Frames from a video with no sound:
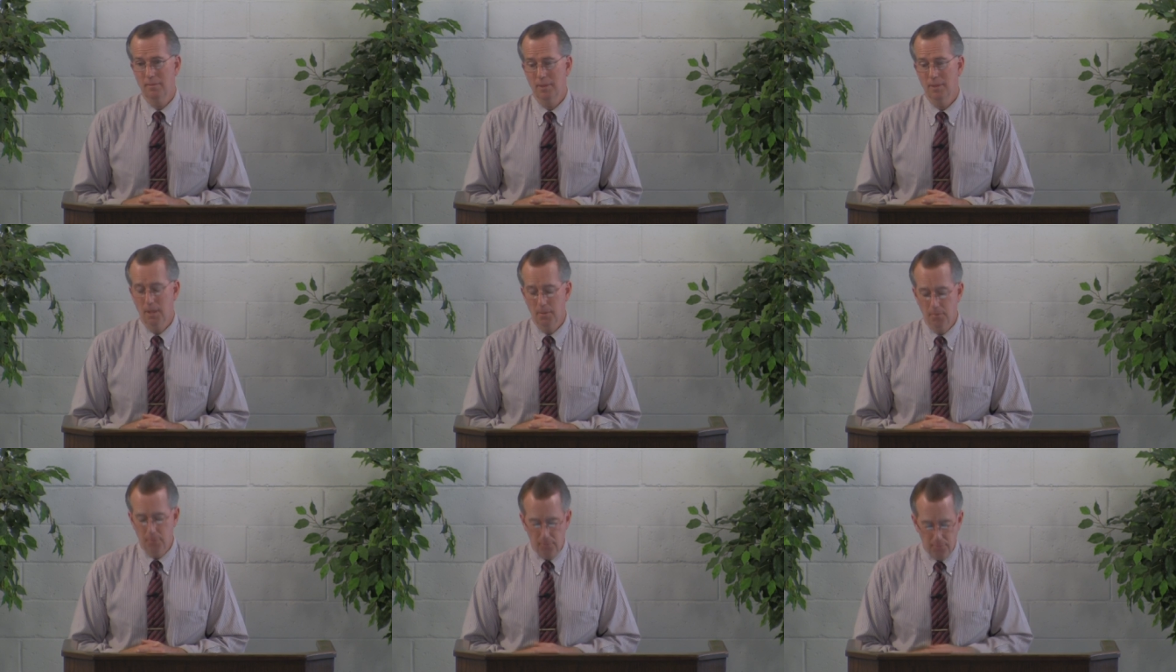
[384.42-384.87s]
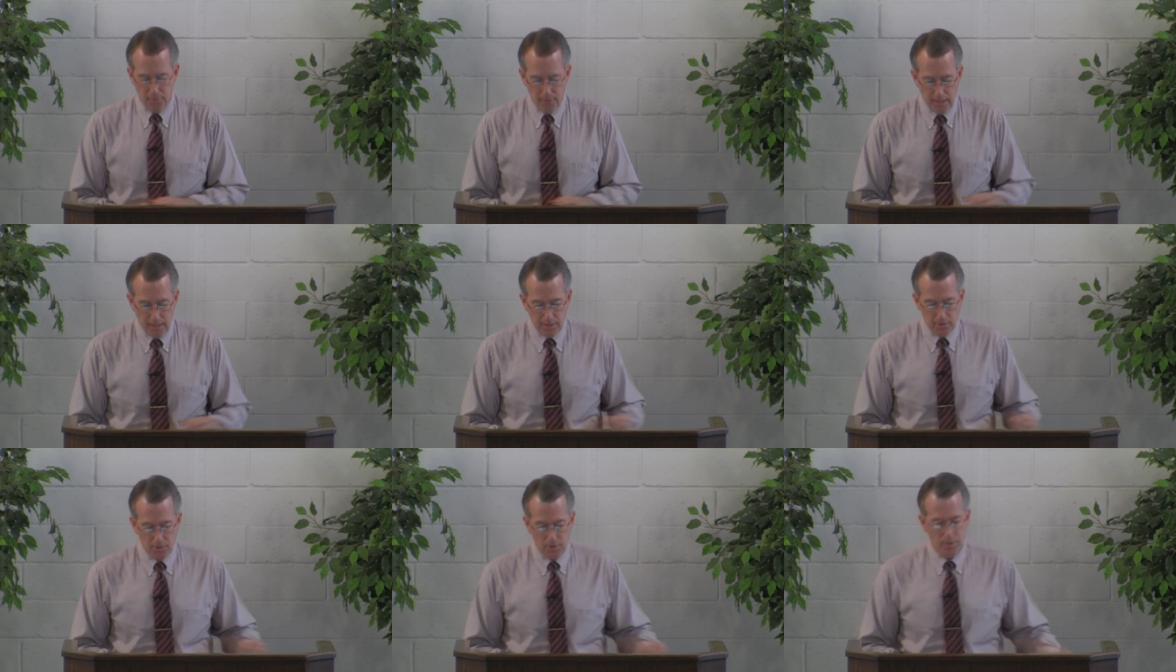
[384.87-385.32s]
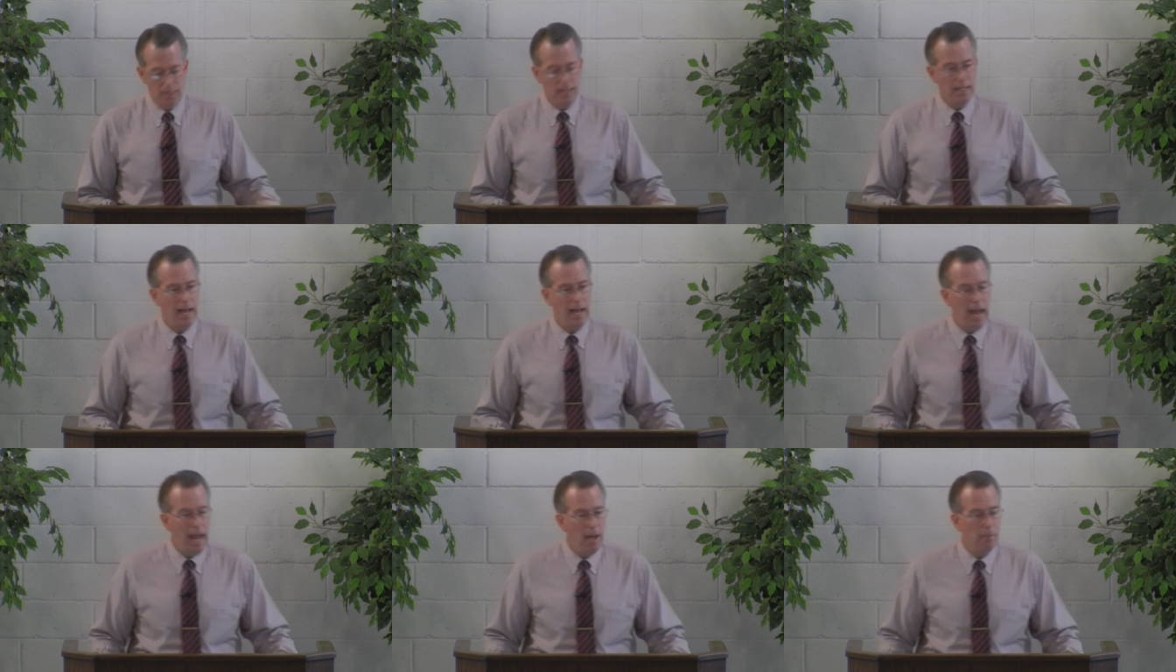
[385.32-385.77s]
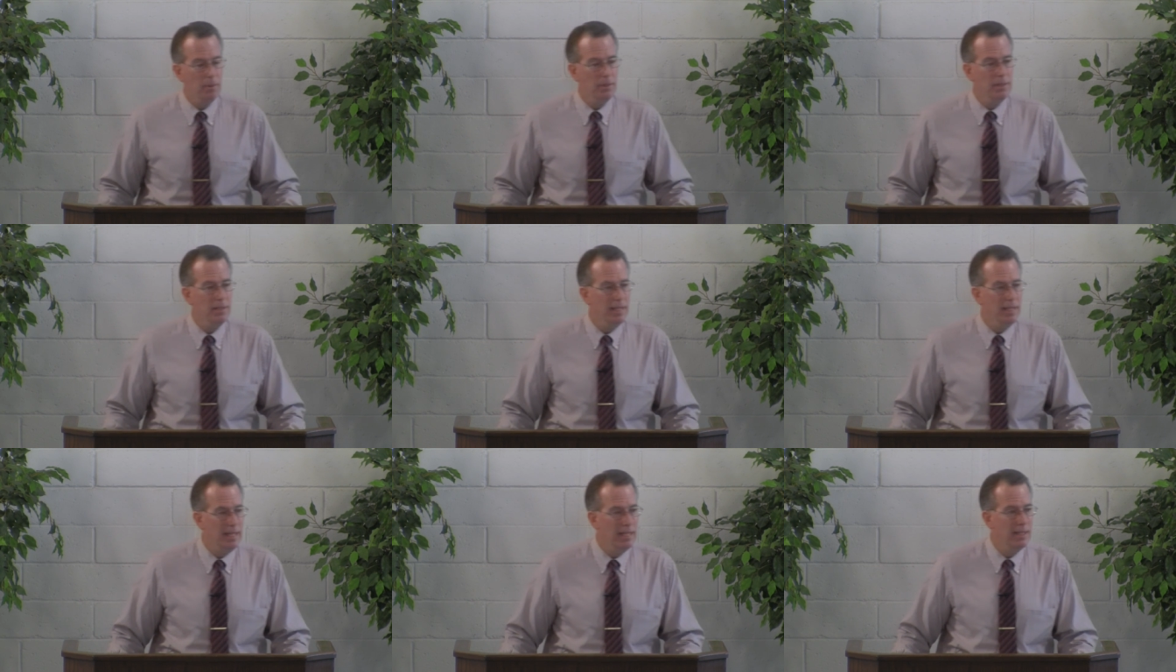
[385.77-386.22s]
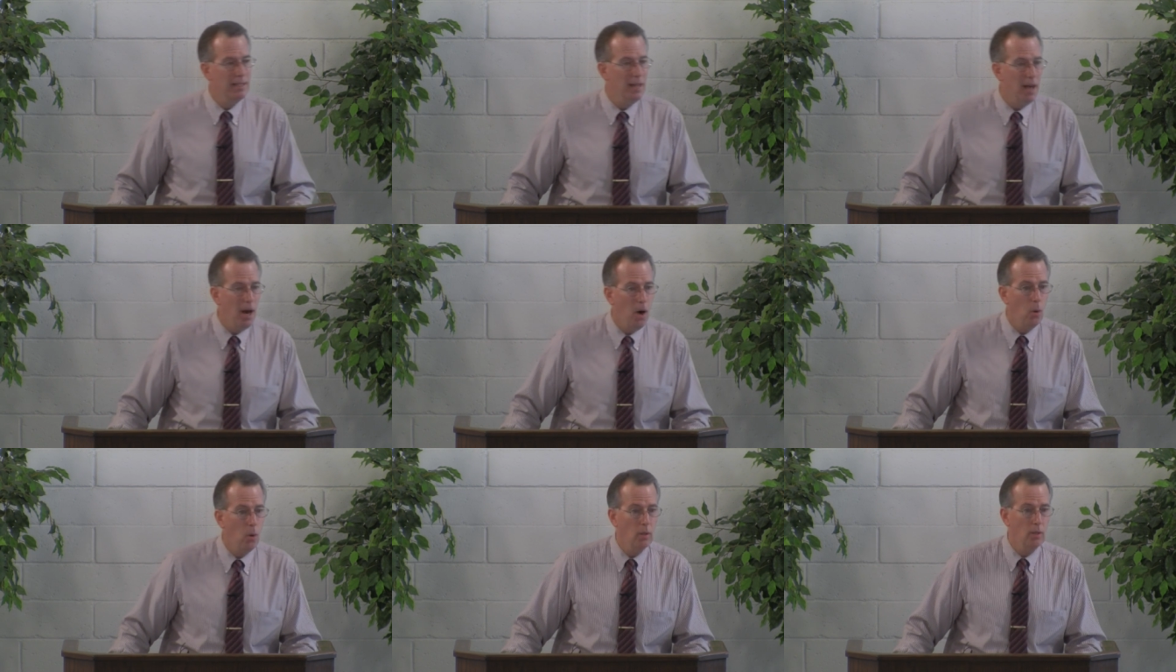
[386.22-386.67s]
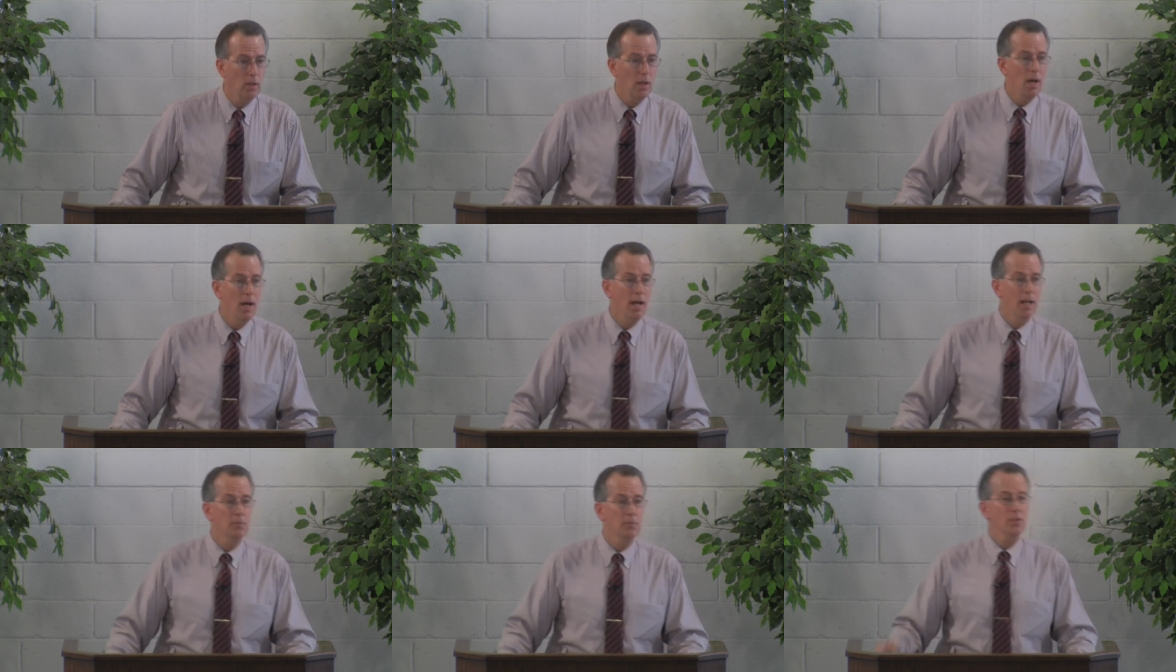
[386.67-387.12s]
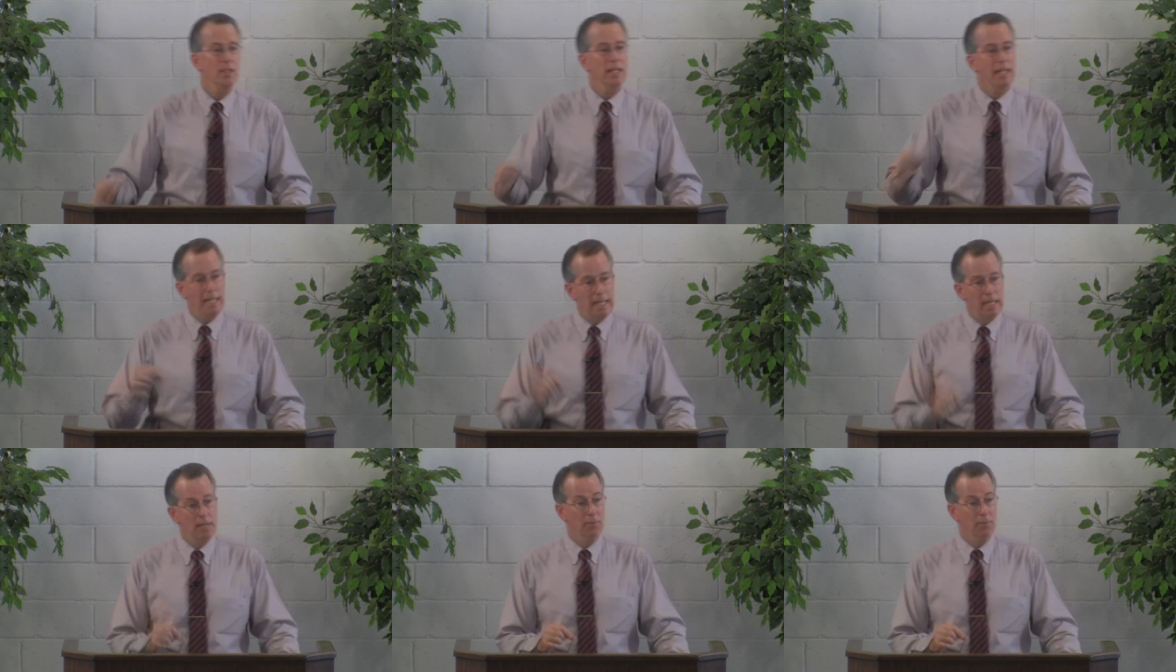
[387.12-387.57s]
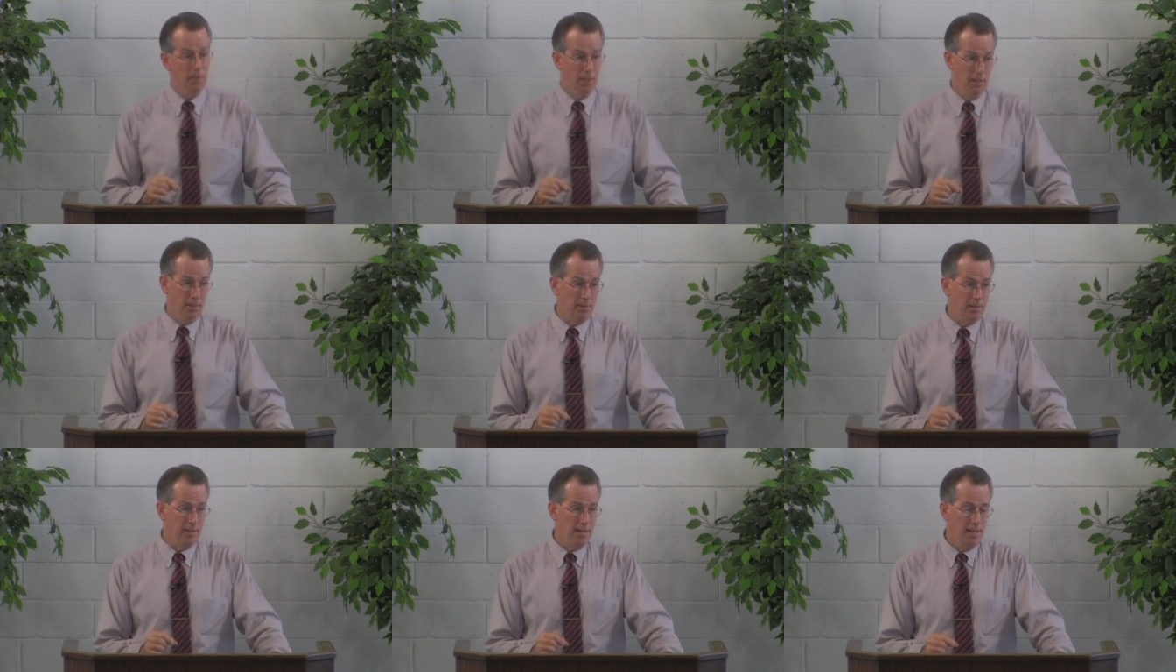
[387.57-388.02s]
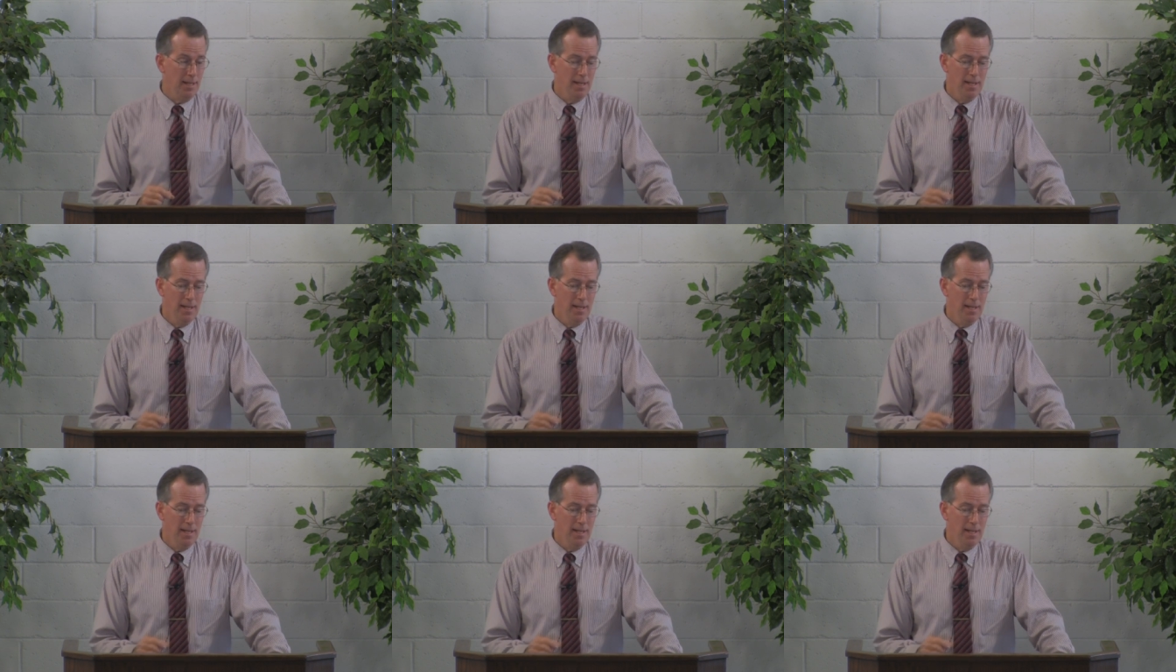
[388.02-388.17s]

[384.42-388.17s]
of the things that happen in our lives, even